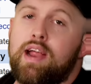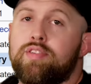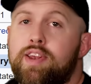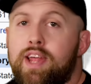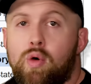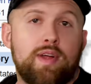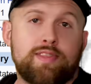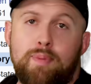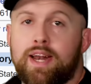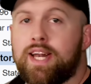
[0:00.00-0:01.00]
here's the deal. Once
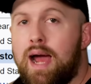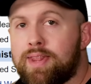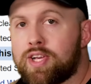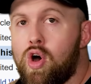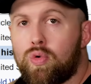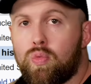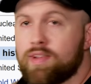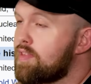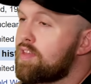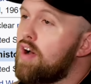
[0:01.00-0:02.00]
upon a time in the Cold War,
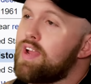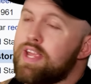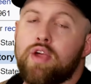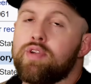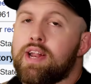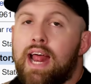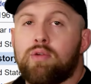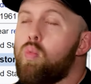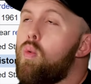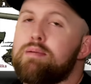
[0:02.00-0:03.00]
the Soviet Union
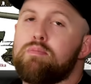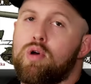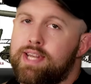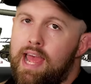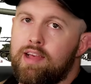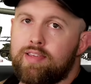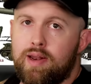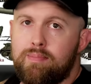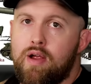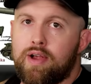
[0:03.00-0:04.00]
had more tanks than
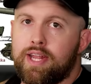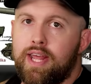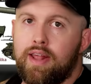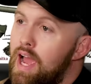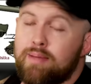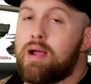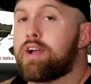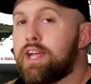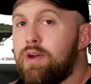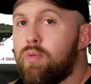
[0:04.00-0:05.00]
America did. And
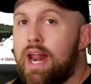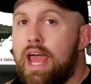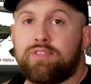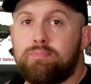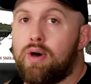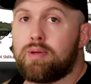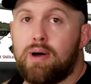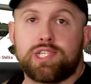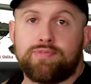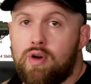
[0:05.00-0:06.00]
America didn't want to have to build a
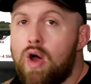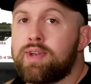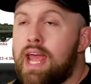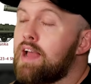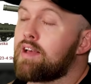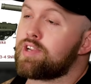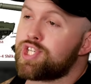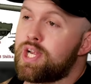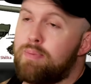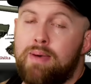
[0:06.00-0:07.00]
bunch of their own tanks and
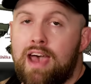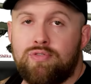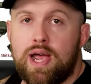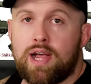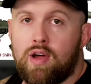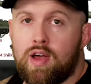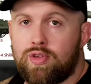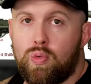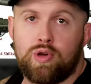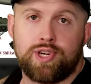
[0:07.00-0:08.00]
ship them halfway across the
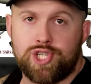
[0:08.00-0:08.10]
world to